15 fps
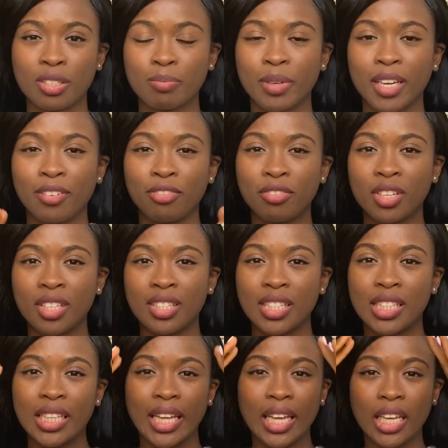My face is
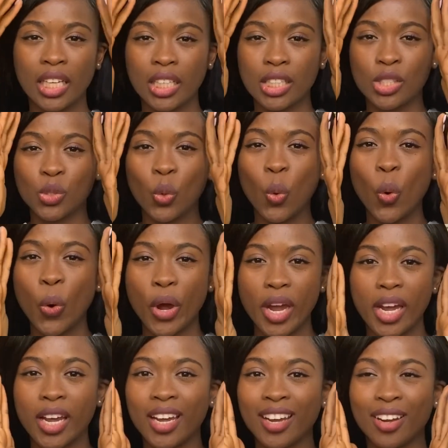like
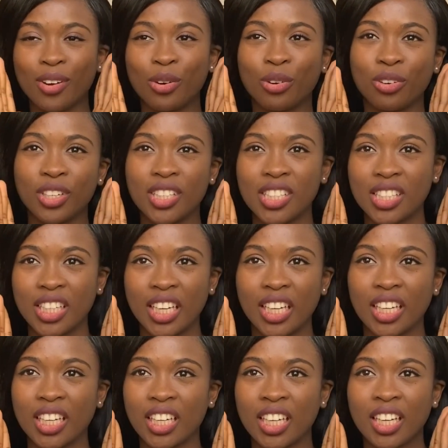square, or it's
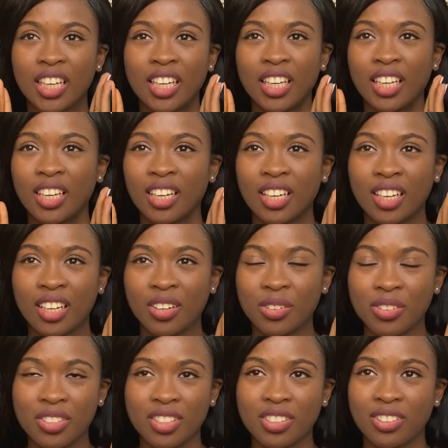like, what
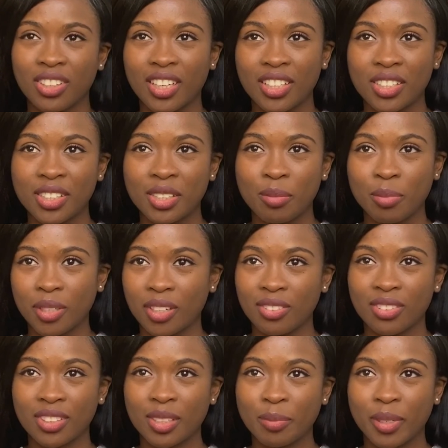was the other shape I
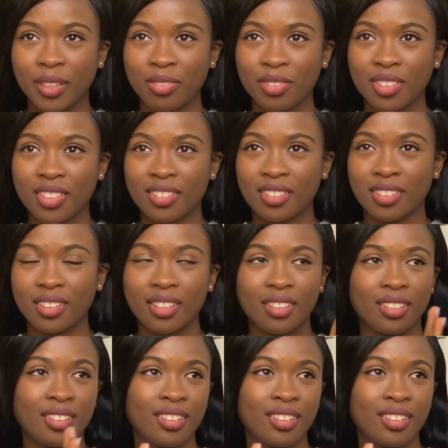should say my face looked like?